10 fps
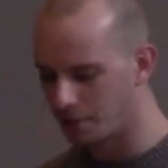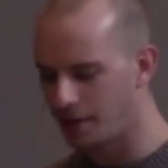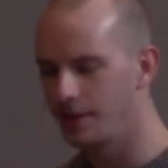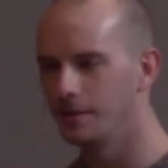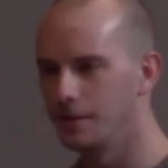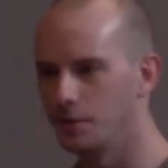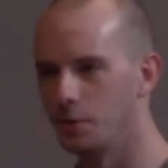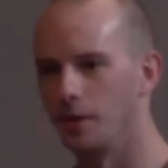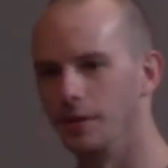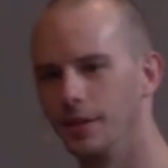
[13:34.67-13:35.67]
he
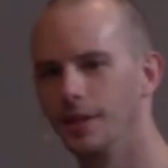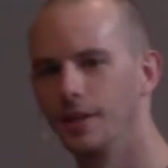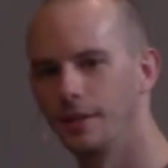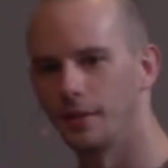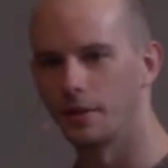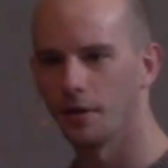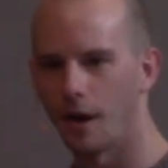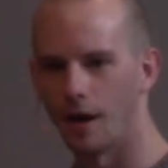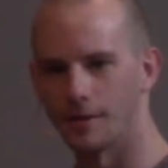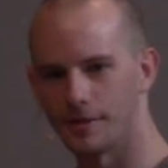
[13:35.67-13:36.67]
endured the
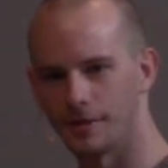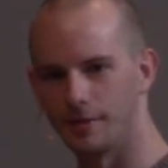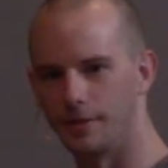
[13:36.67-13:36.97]
cross.